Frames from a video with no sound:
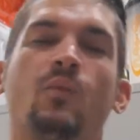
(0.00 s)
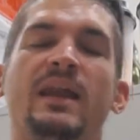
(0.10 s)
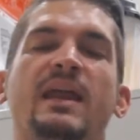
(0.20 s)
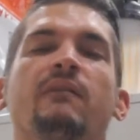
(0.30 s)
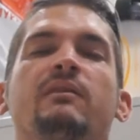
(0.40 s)

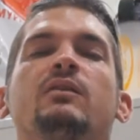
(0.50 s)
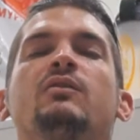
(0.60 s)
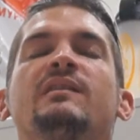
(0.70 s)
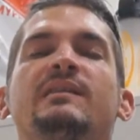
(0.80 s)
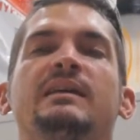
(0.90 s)
whenever
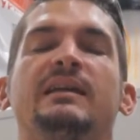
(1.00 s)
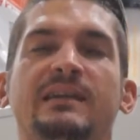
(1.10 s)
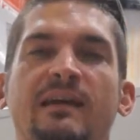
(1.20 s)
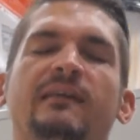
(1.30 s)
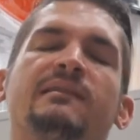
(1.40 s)
you see a
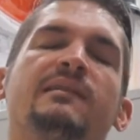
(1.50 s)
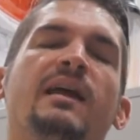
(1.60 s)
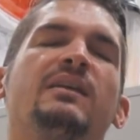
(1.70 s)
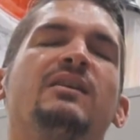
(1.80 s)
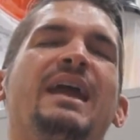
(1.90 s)

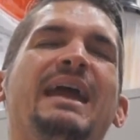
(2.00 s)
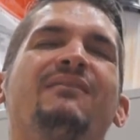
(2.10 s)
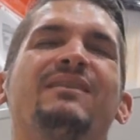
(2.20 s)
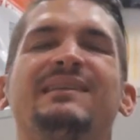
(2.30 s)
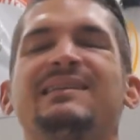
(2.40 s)
test and you
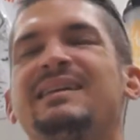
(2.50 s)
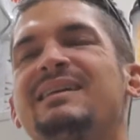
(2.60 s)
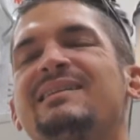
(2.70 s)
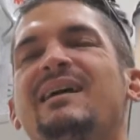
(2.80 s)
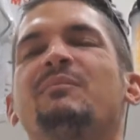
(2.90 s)
ever
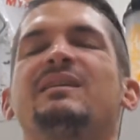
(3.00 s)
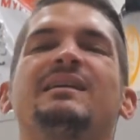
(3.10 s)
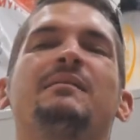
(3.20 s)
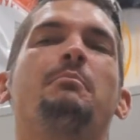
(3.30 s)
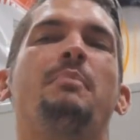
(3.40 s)
see something